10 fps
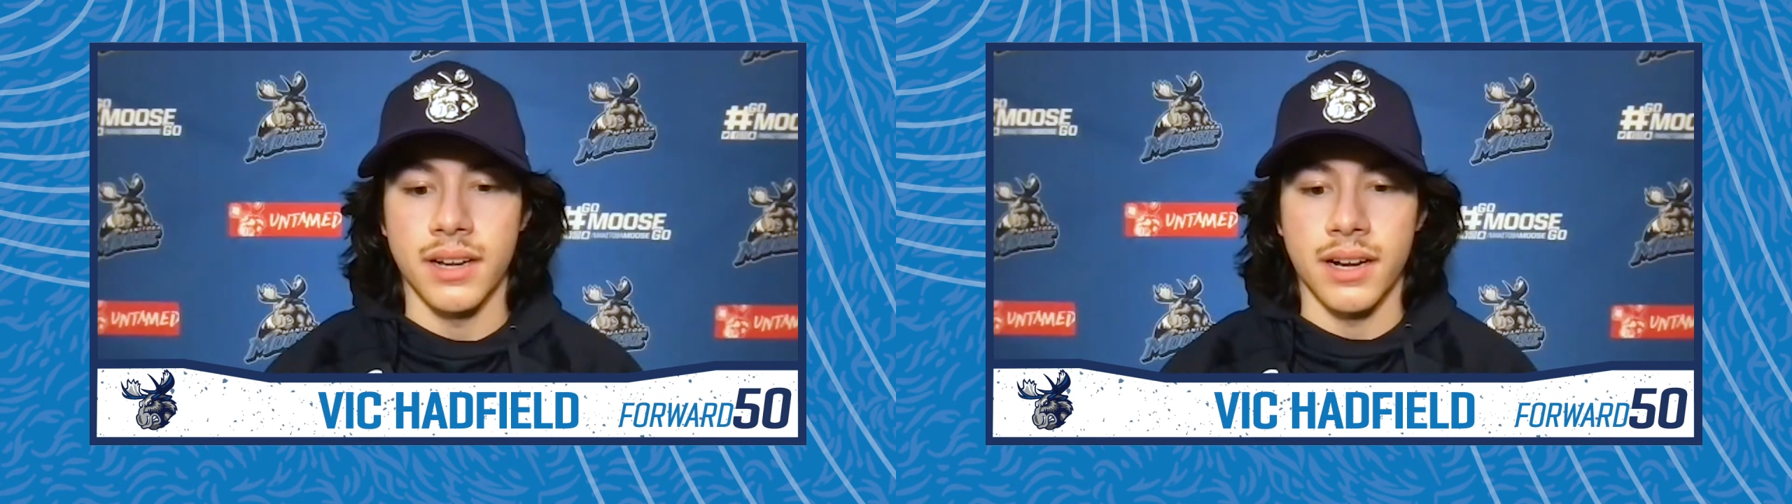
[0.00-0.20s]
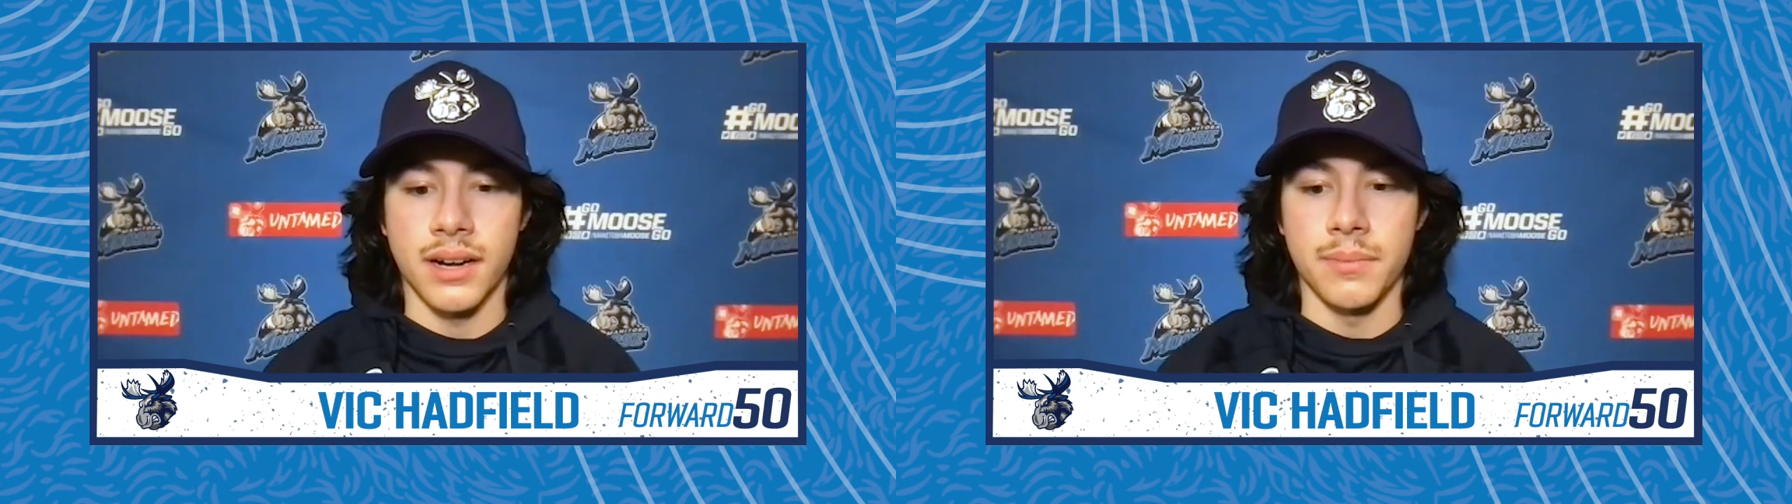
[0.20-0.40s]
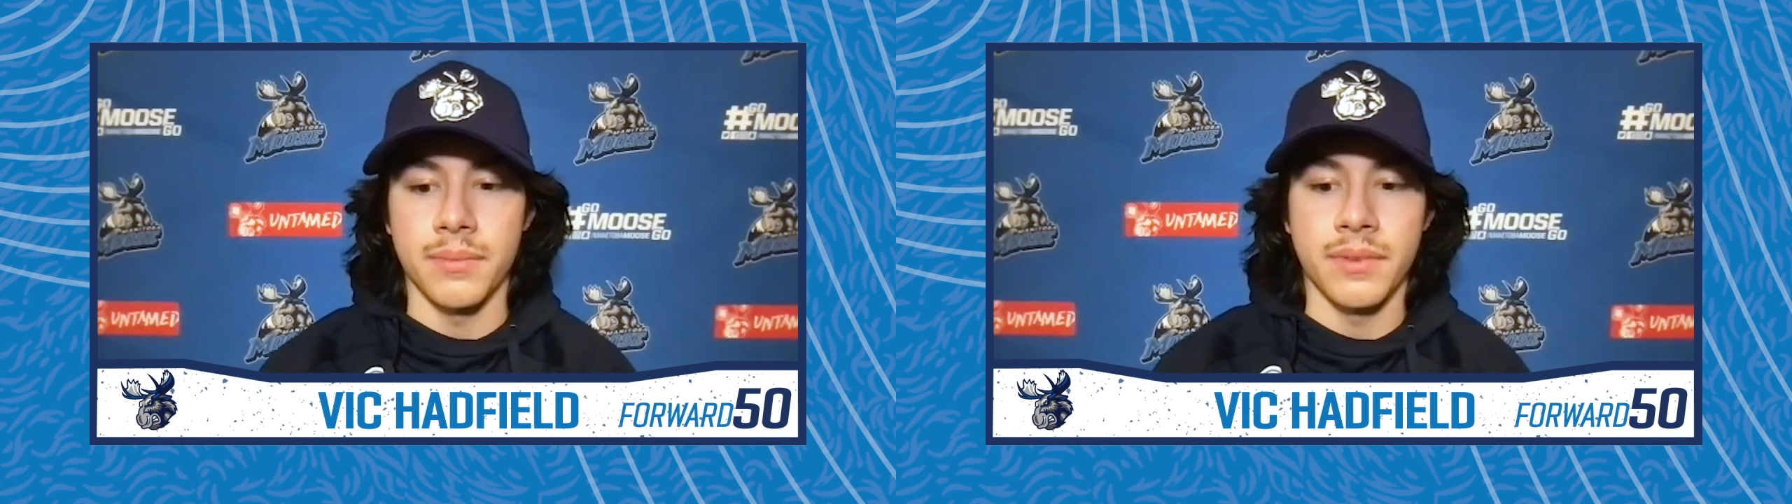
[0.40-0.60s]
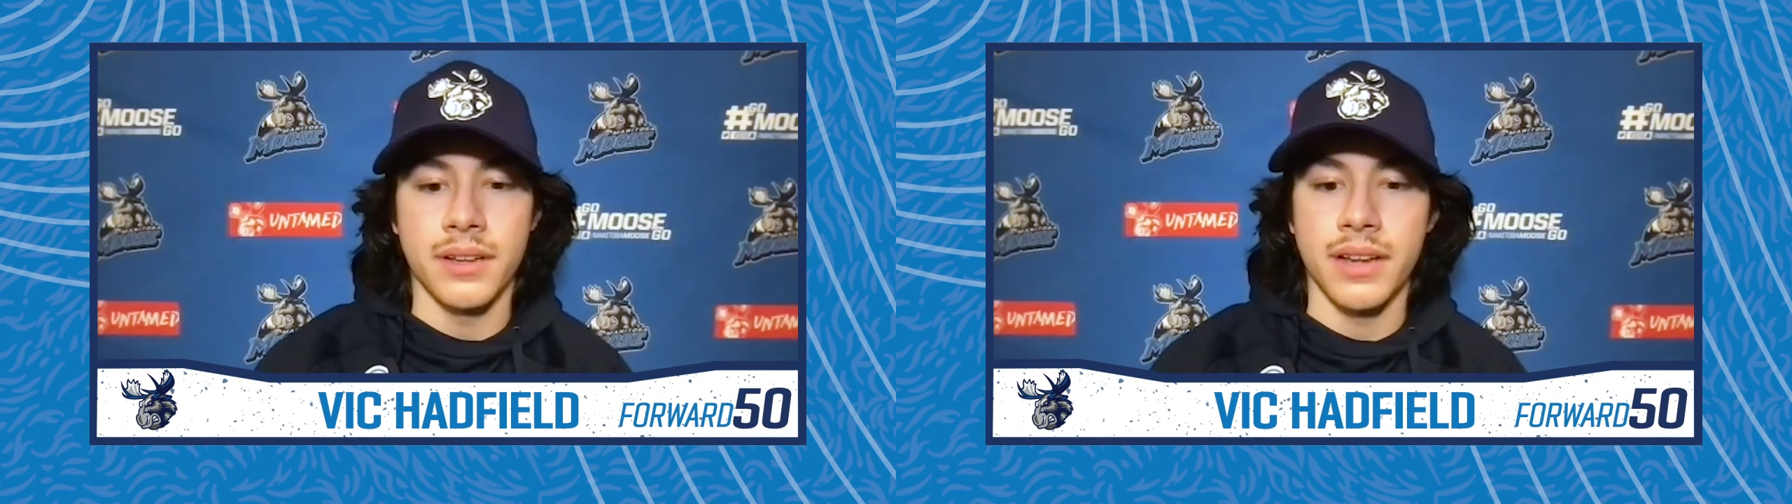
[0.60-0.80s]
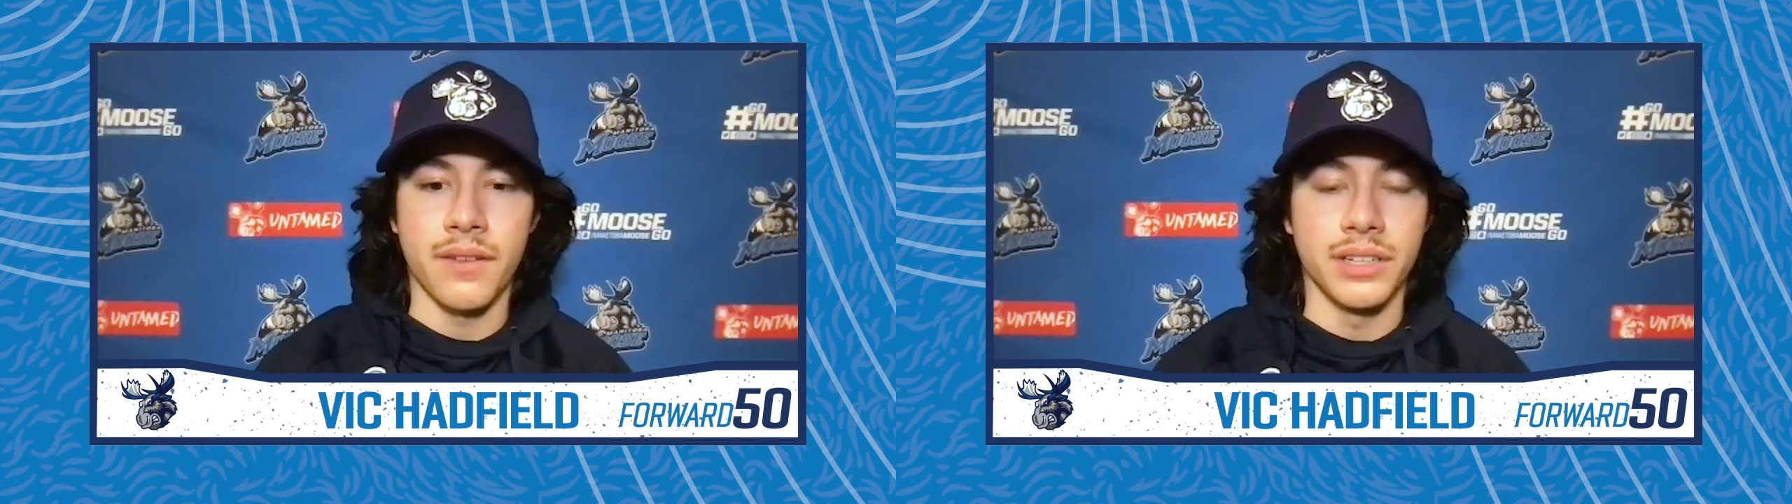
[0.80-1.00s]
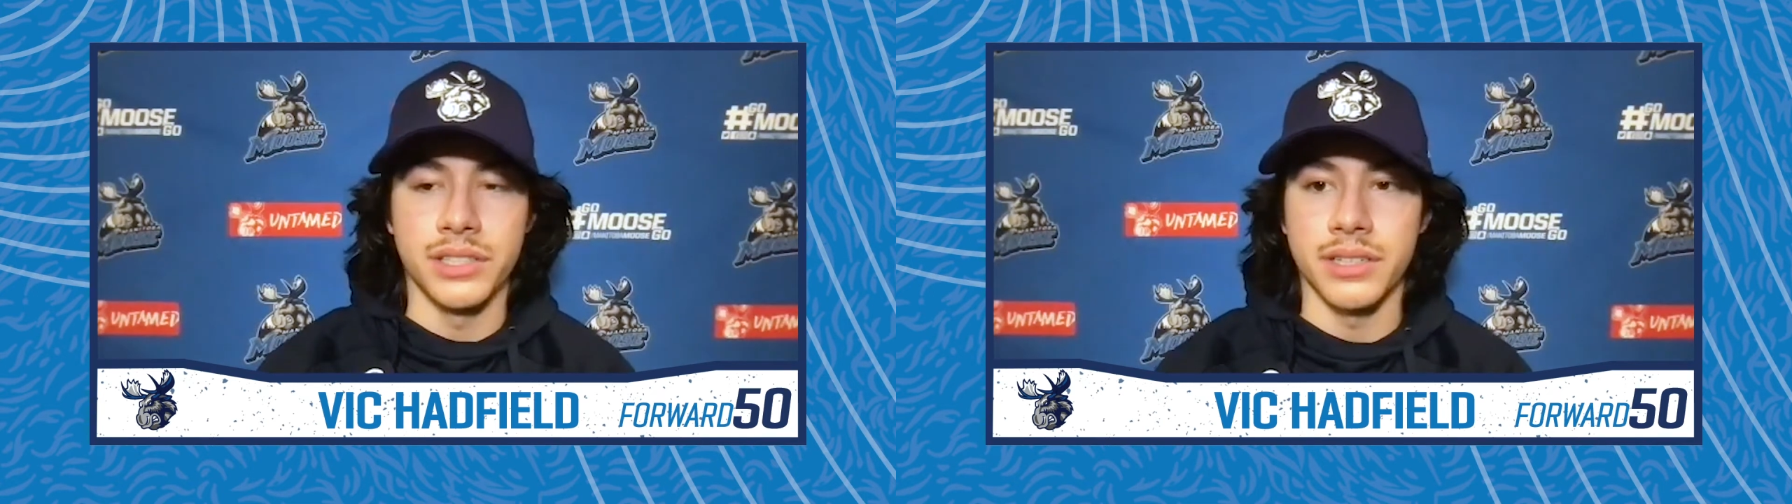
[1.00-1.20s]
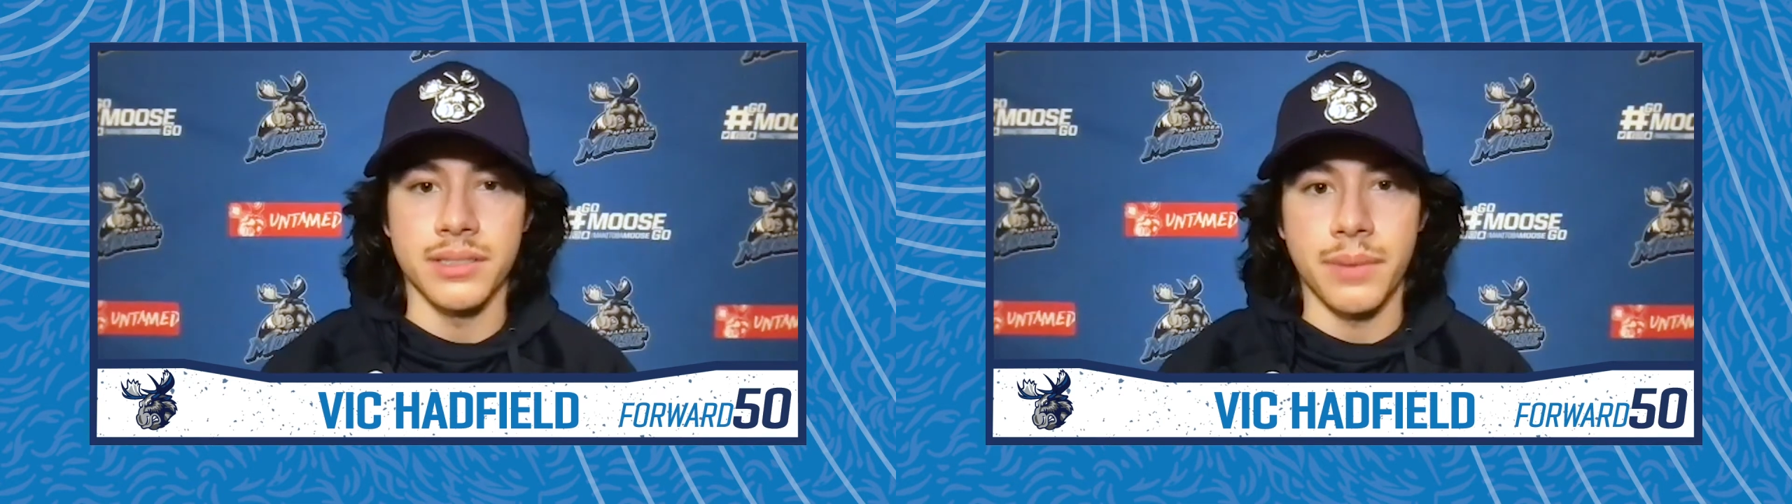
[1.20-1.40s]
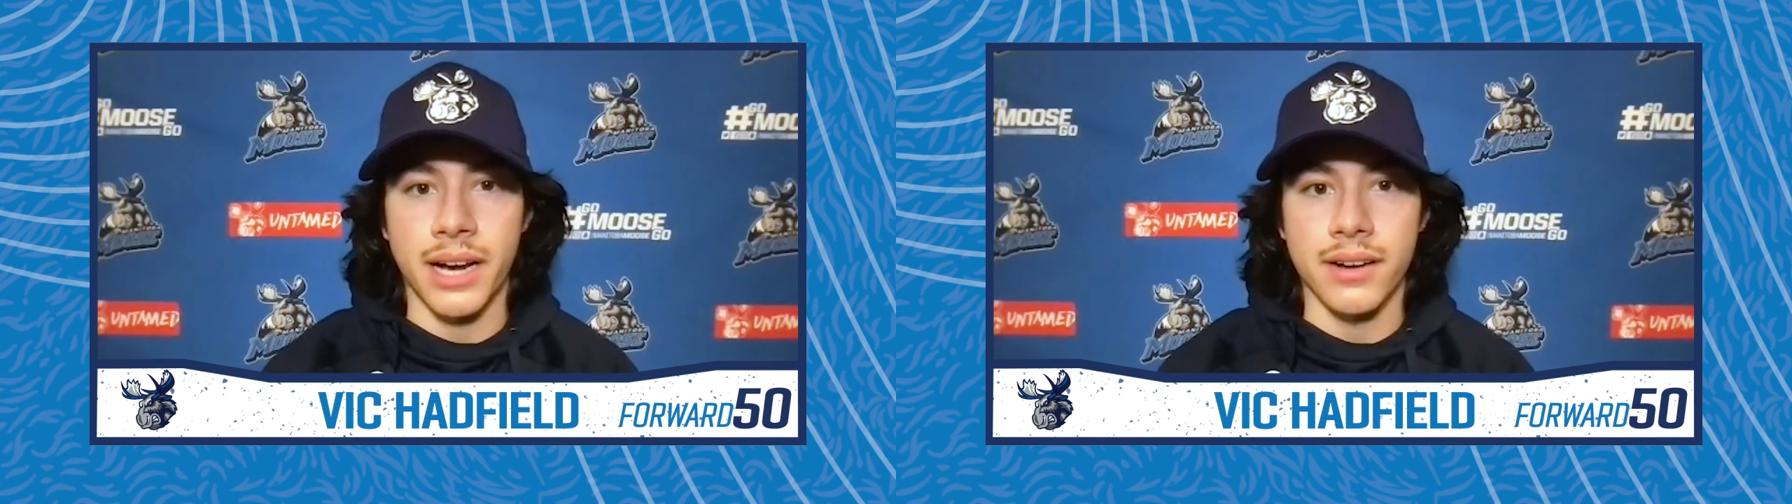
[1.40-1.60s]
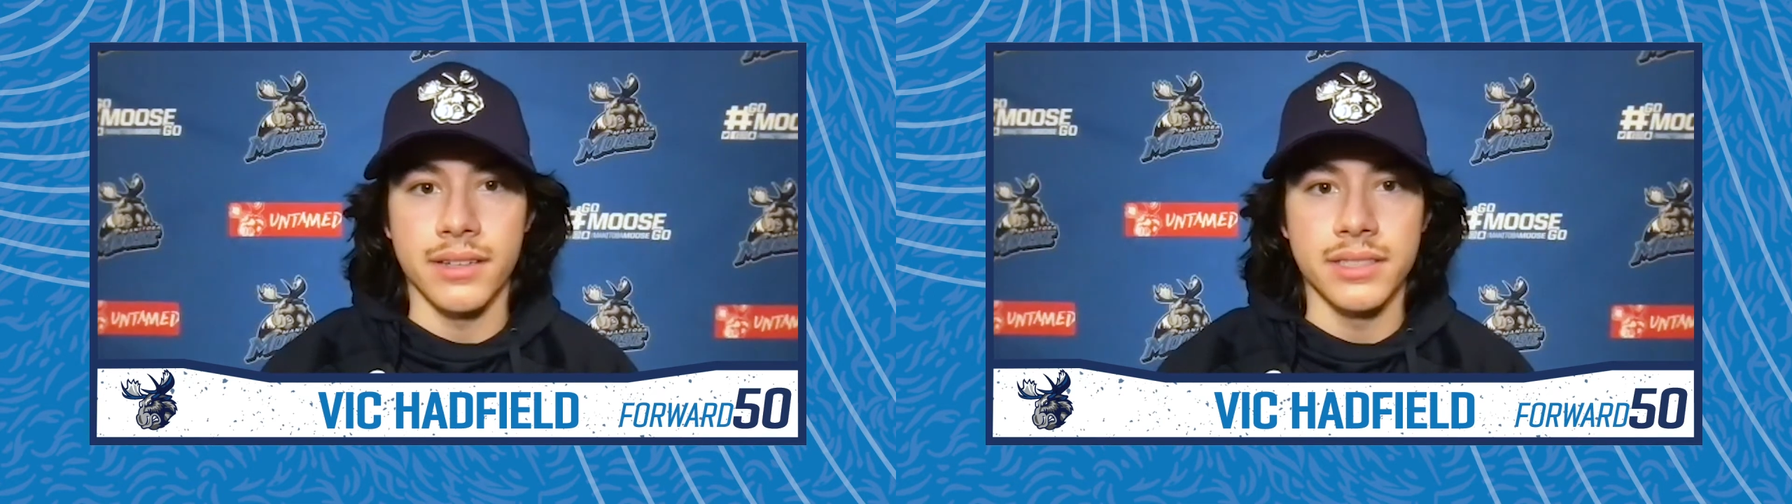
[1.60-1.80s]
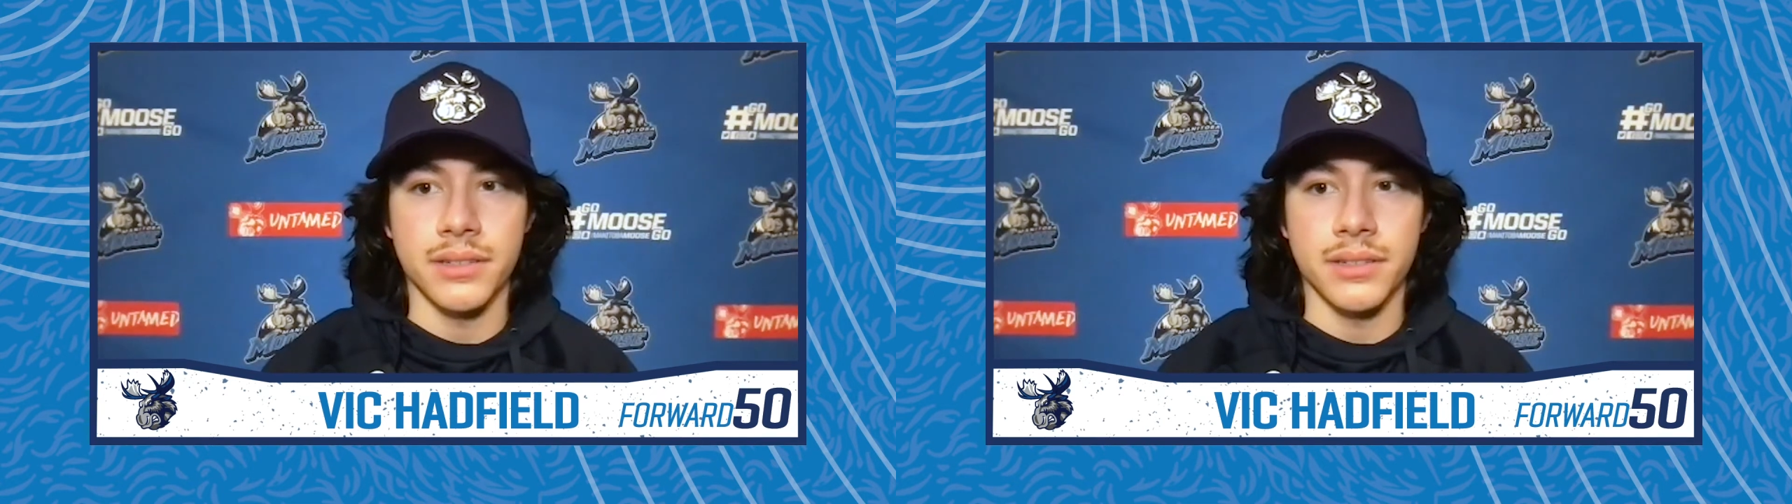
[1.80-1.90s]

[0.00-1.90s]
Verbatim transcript: um, every drill's a battle,